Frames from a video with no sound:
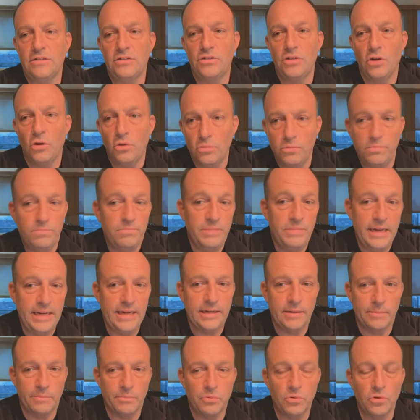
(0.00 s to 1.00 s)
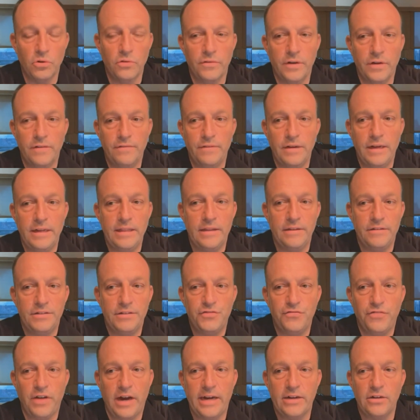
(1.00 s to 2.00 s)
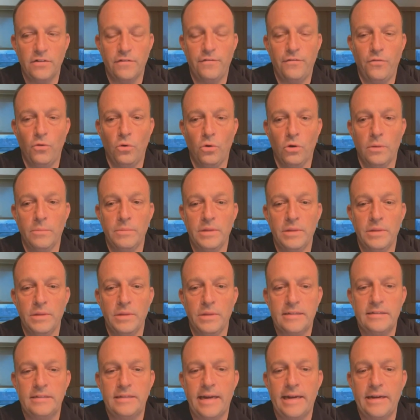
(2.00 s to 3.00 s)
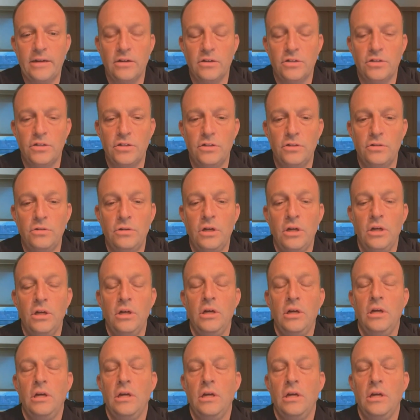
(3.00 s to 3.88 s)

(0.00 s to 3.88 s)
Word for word: so he can approve it in its final form in the next day or two.